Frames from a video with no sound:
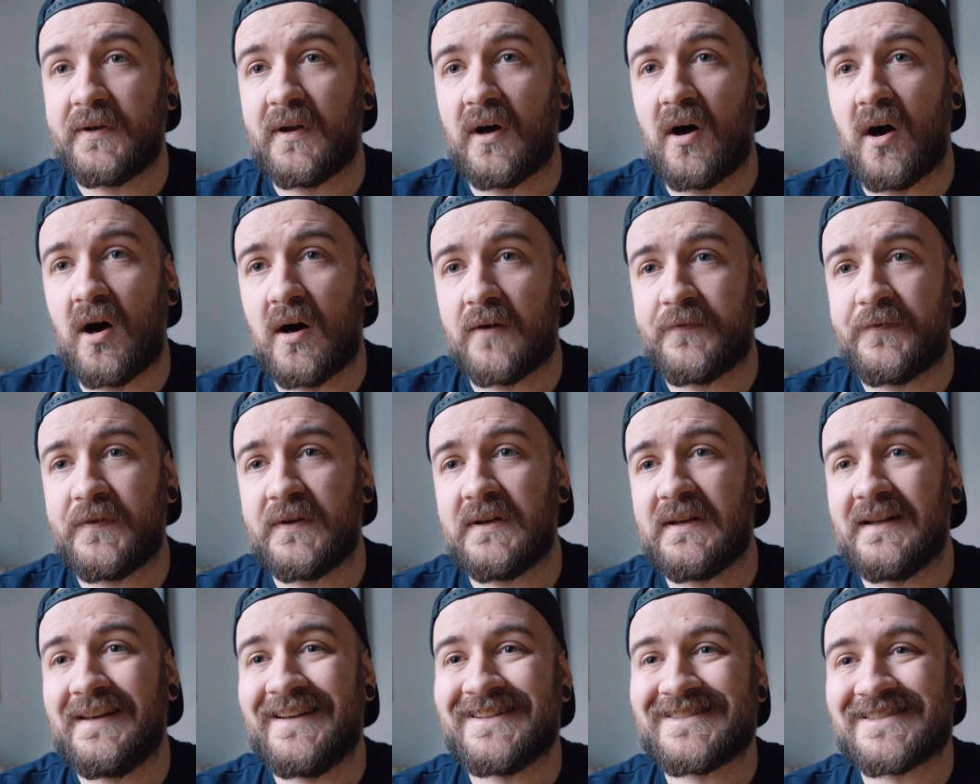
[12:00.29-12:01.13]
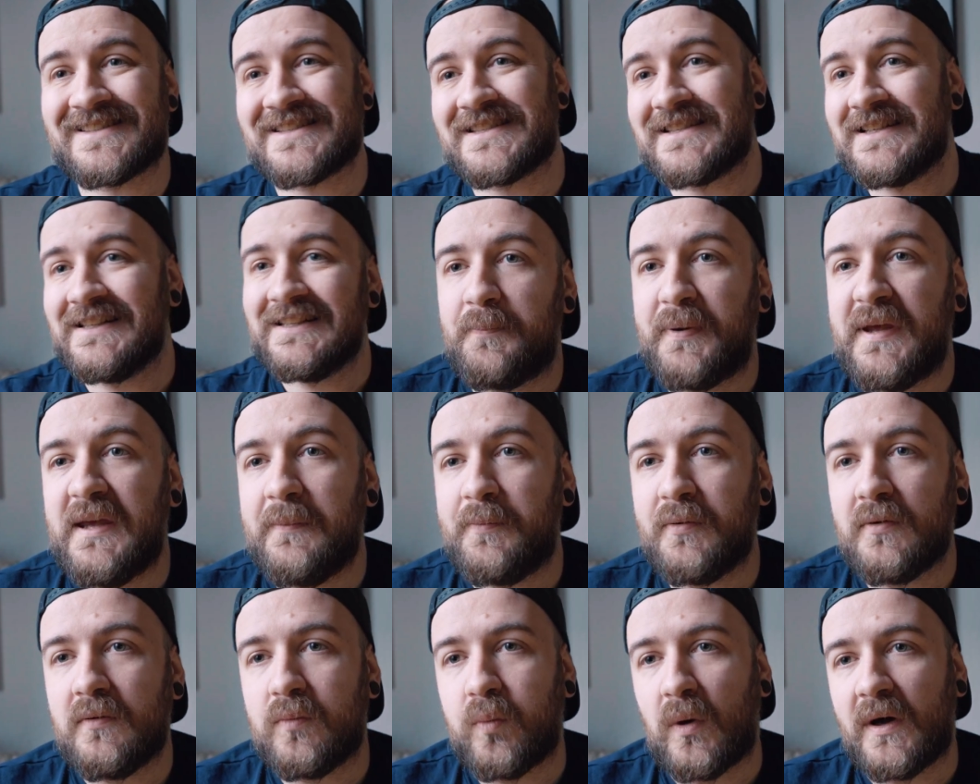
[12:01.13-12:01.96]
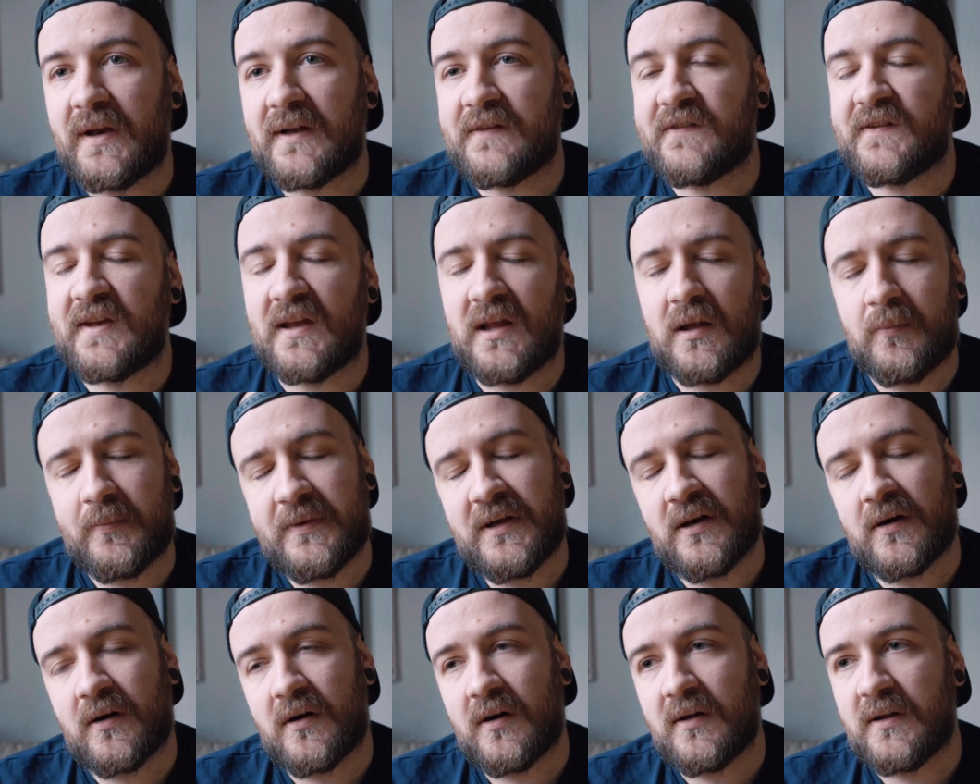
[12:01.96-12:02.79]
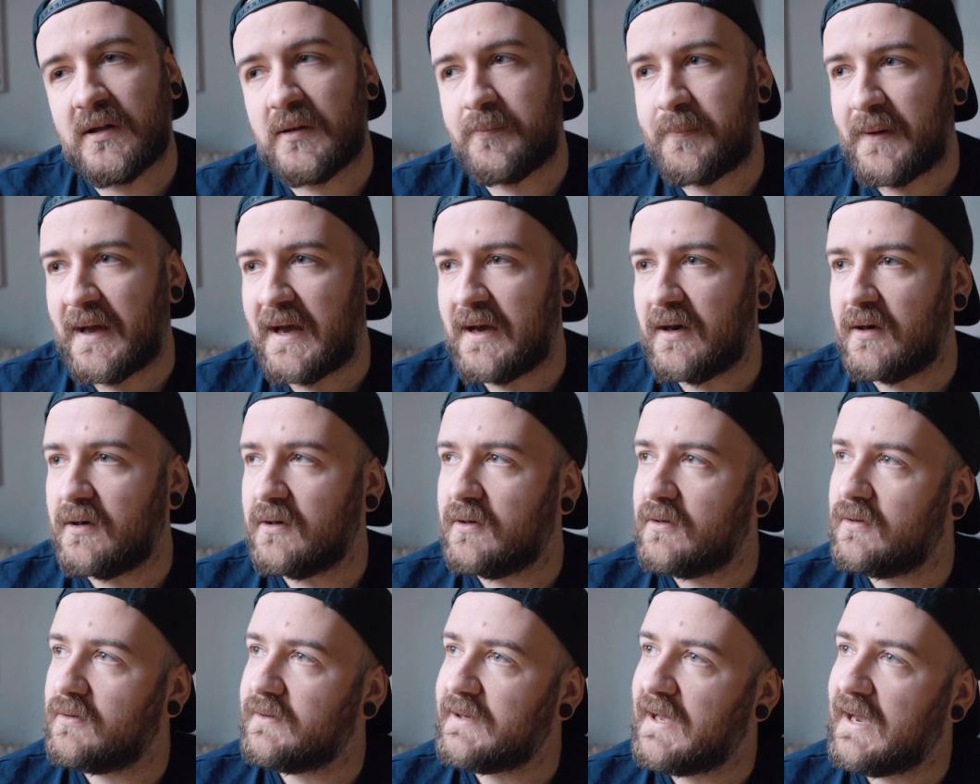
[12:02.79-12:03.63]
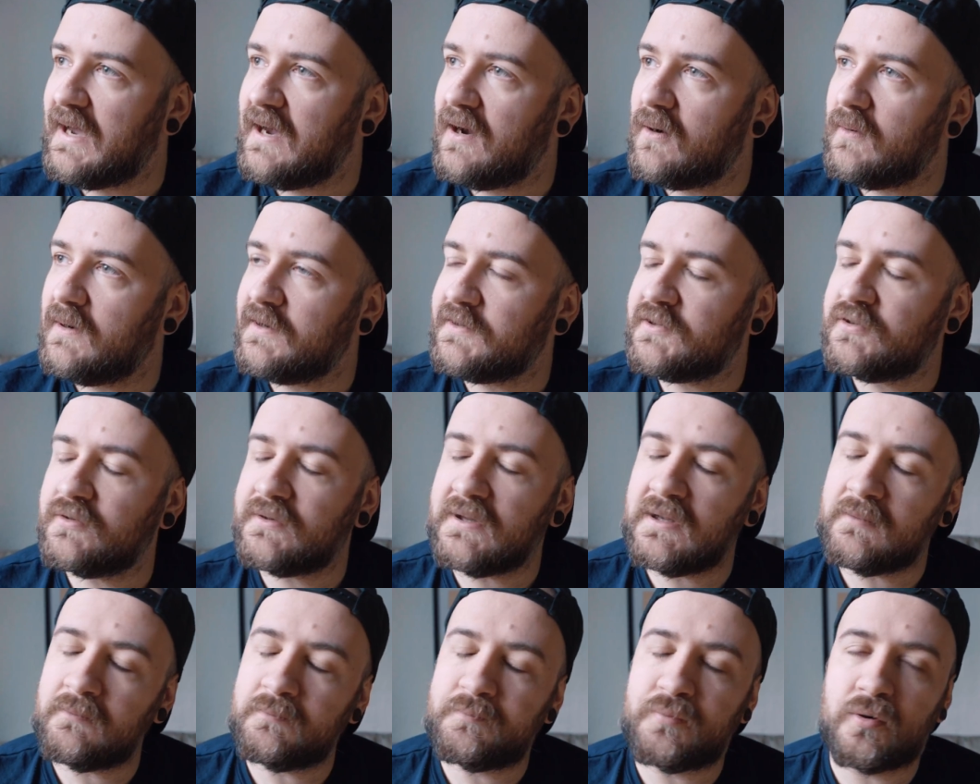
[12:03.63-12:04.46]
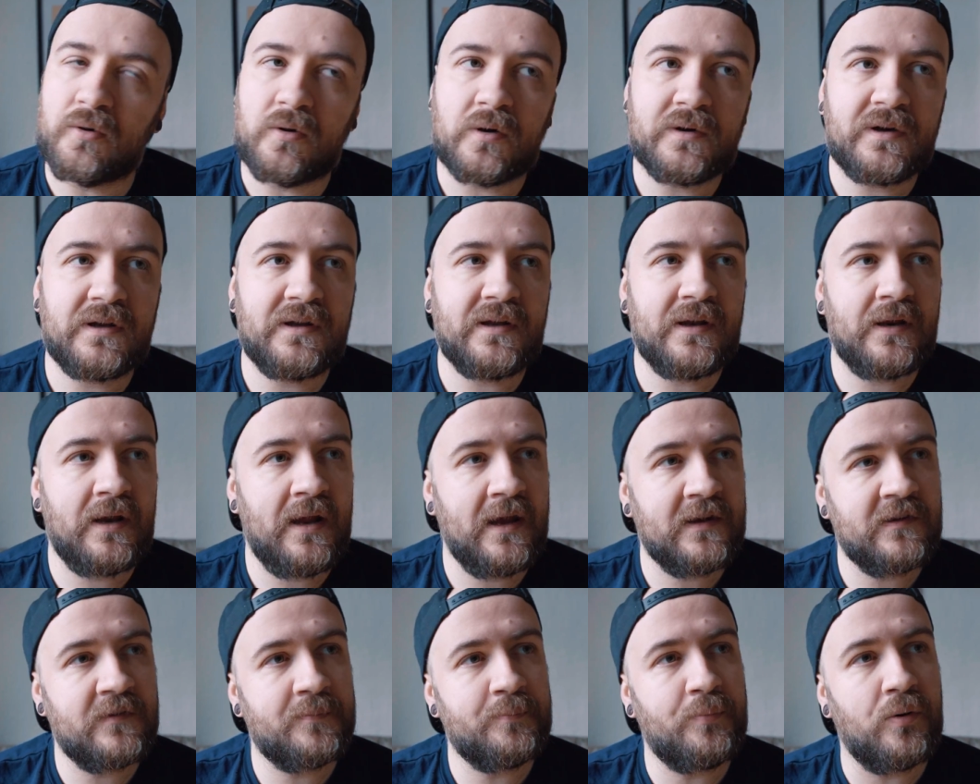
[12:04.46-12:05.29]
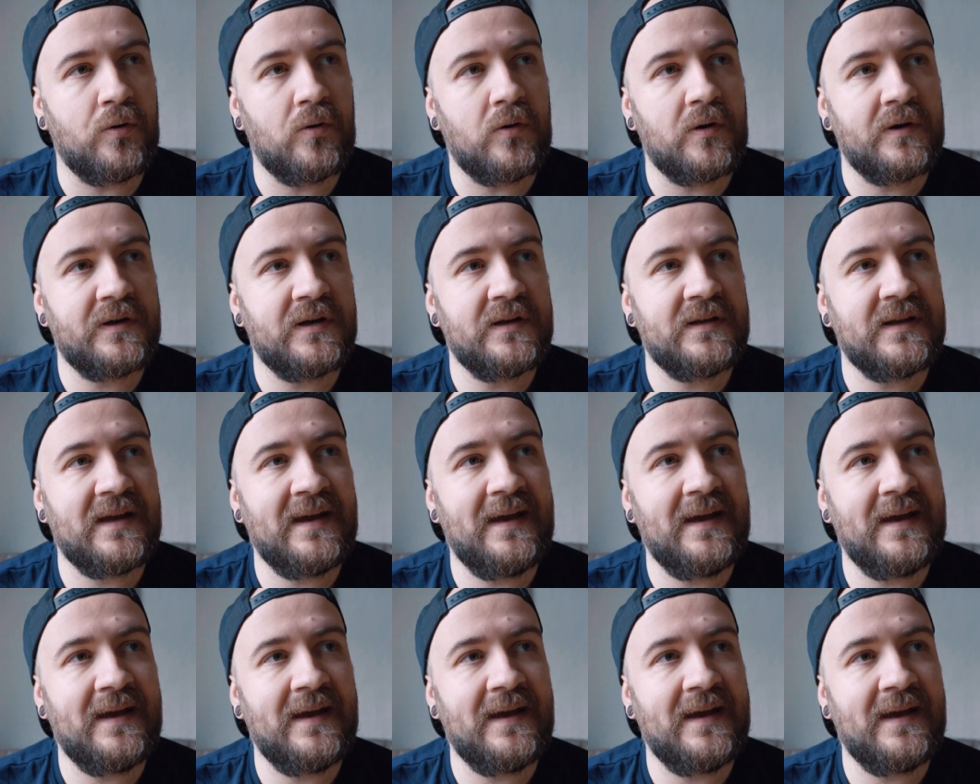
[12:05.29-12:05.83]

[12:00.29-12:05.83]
but often it's people want to tell me all about how I should import it and export it.